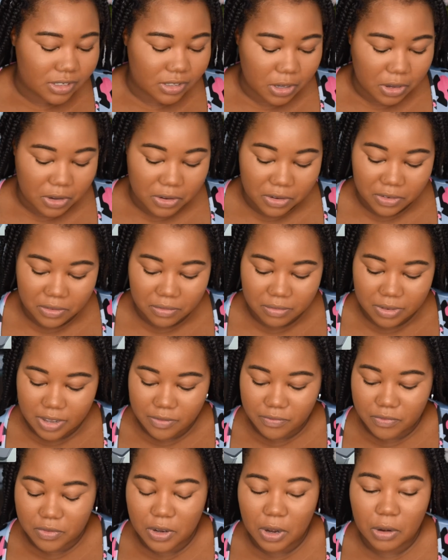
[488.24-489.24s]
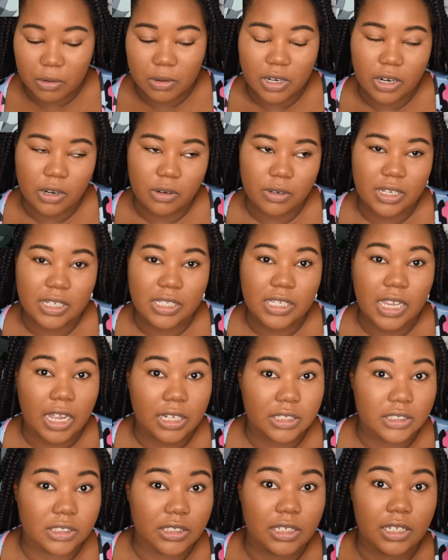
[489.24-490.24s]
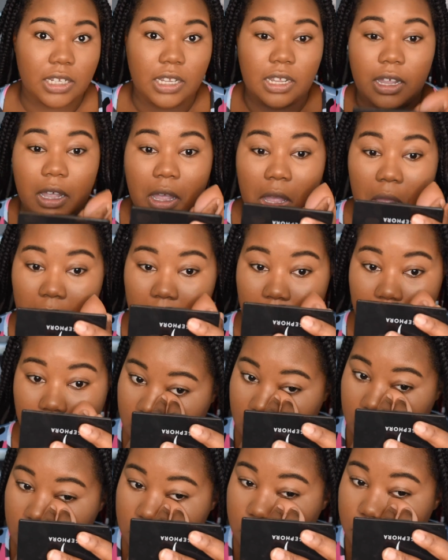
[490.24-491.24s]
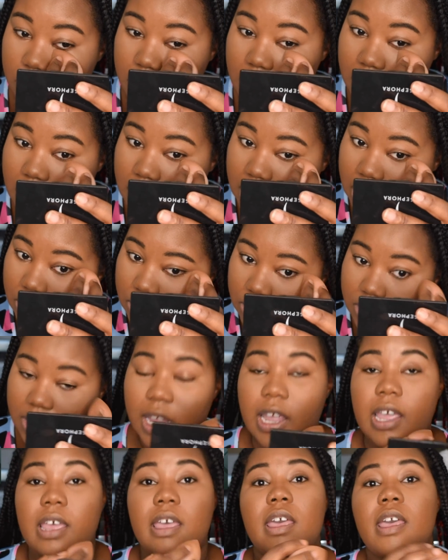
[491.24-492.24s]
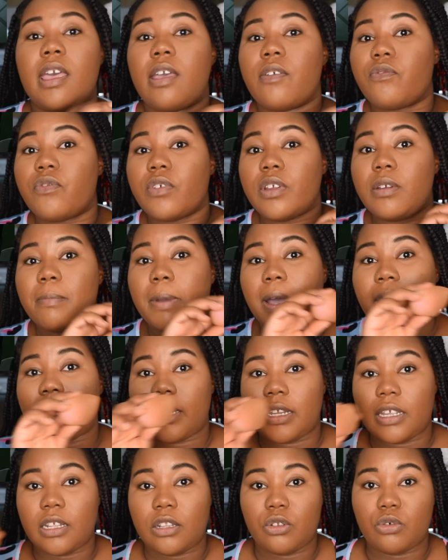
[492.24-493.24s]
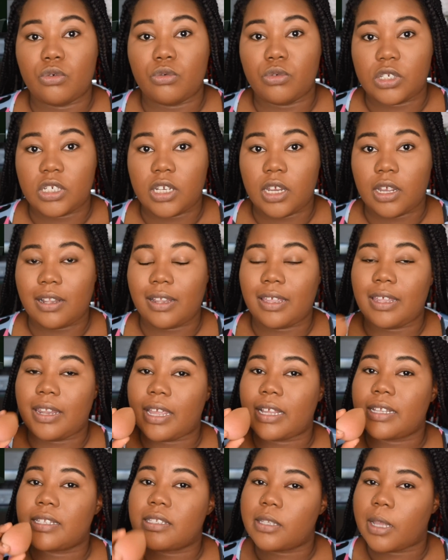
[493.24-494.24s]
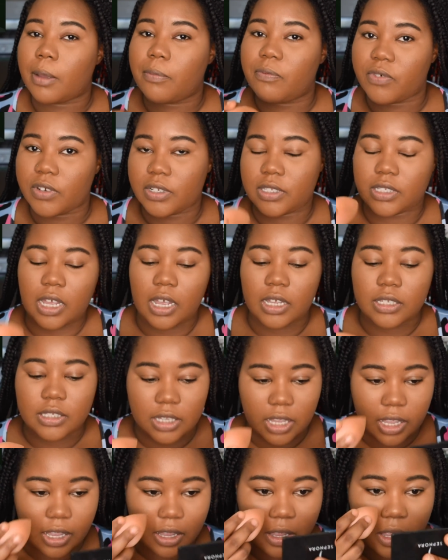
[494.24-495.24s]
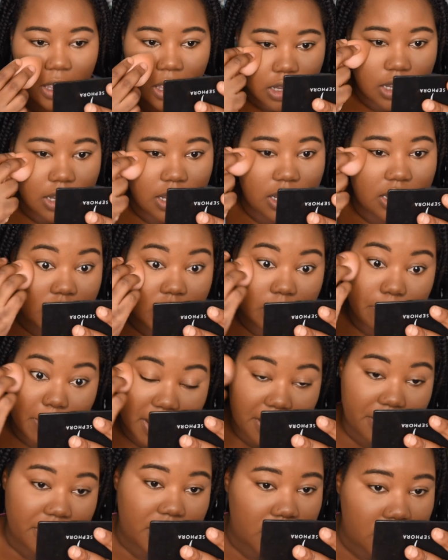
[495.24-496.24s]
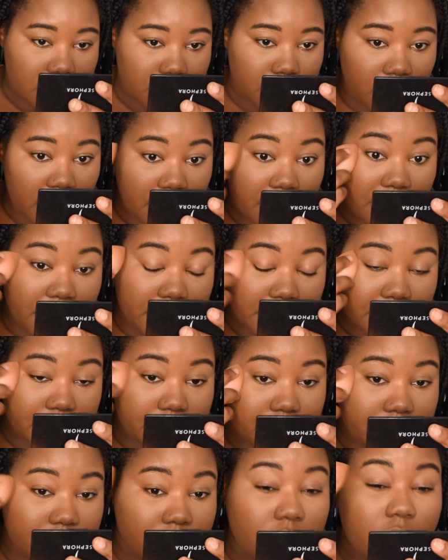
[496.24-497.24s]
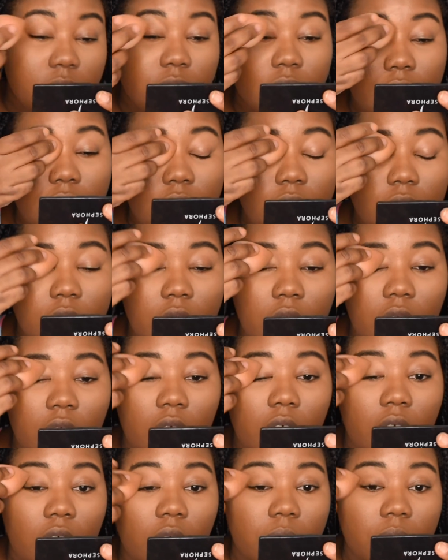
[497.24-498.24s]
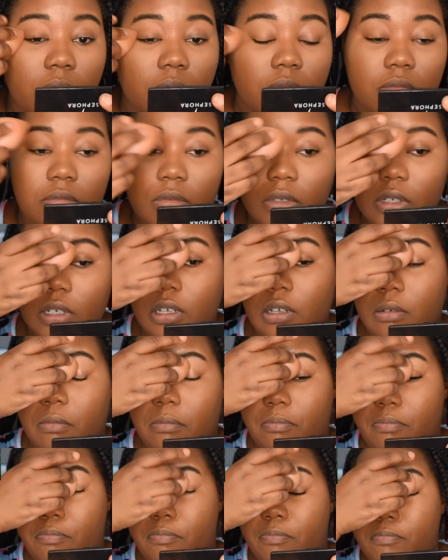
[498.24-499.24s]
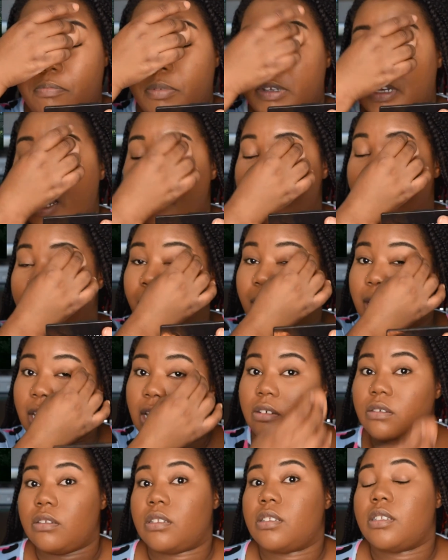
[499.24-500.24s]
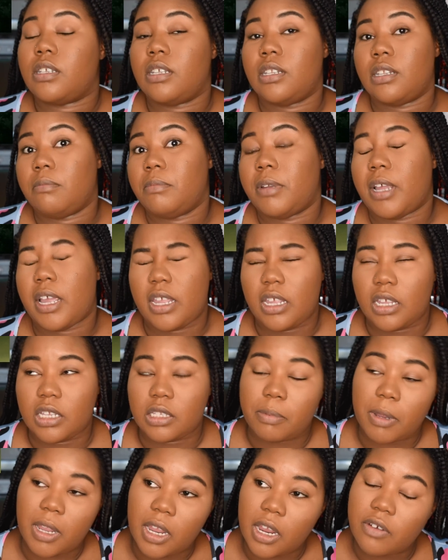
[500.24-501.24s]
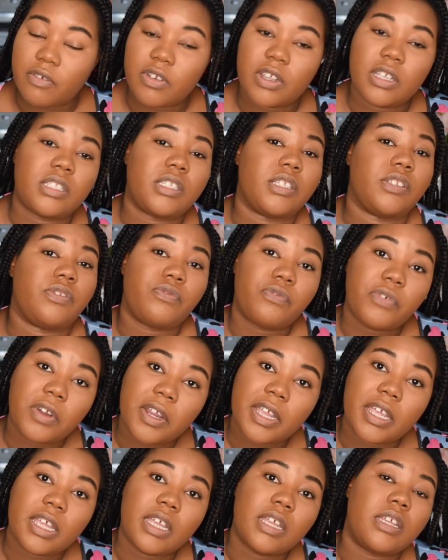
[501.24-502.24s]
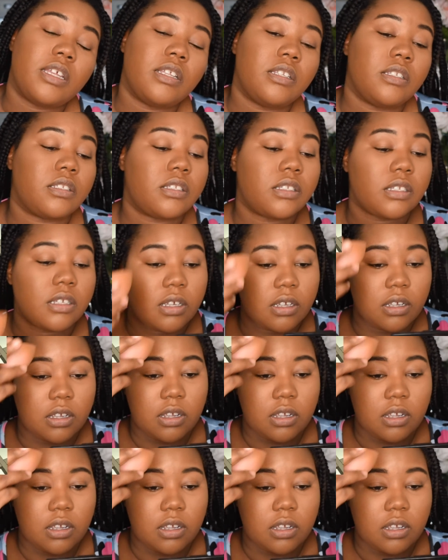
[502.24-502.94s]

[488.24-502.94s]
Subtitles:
So if you don't know, Itachi, but he killed everybody in the Uchiha clan except for Sasuke. He spared his brother, but everybody else ended up dying. His parents, his friends.